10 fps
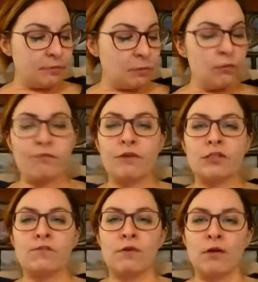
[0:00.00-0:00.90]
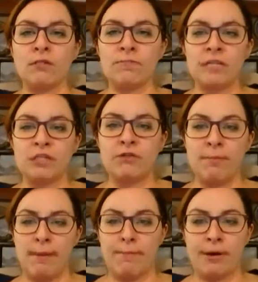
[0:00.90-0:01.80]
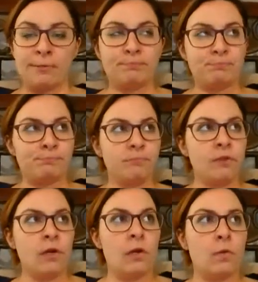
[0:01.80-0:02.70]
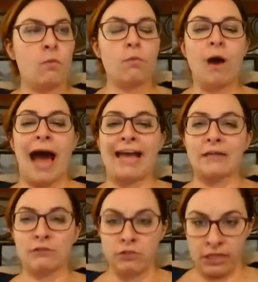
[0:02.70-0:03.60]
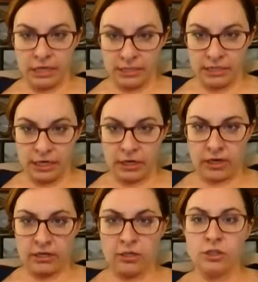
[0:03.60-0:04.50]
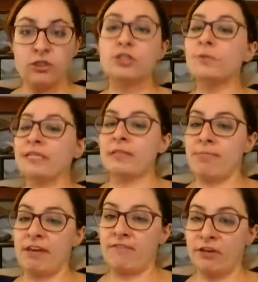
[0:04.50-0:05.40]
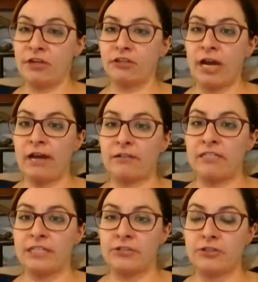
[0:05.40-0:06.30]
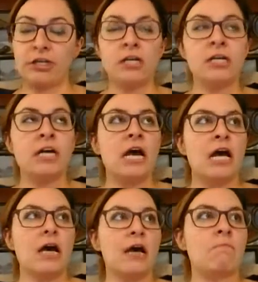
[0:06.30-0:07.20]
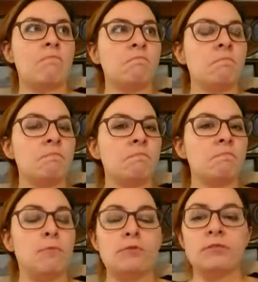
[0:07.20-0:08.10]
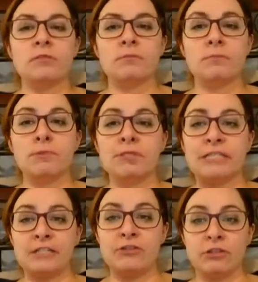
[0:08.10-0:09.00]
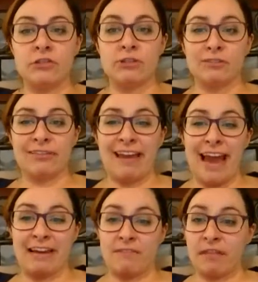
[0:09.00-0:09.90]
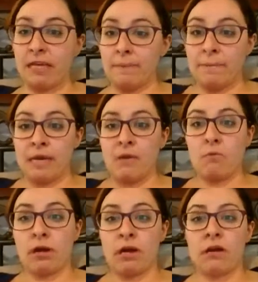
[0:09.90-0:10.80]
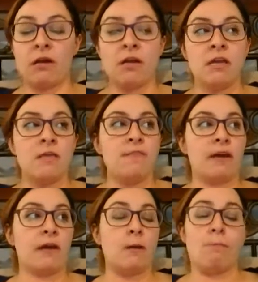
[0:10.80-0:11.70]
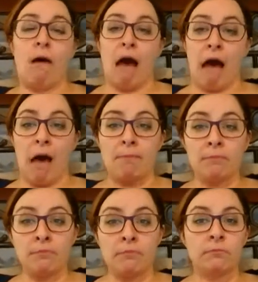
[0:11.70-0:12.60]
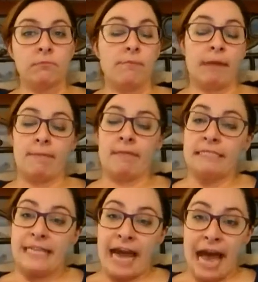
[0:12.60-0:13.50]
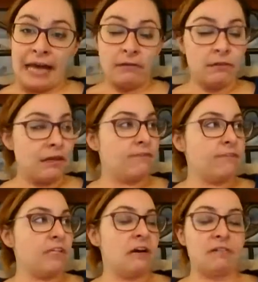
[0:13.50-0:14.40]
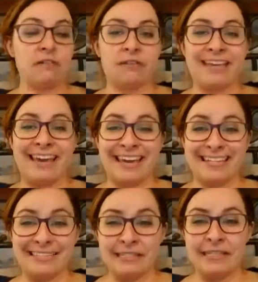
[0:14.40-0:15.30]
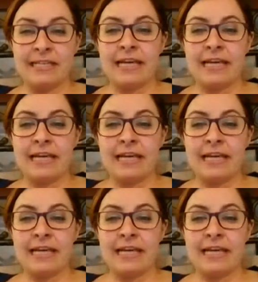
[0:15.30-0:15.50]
well, first of all, something to remember why you should consider doing something for your child's teacher. Um, most most teachers are kind of like me, where they're a mom, maybe a dad of young kids